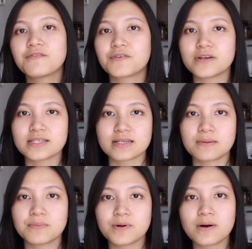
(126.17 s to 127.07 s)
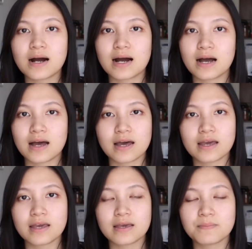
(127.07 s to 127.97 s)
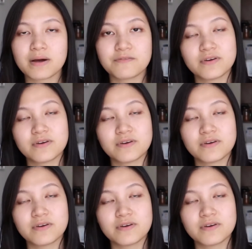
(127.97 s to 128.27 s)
For example, my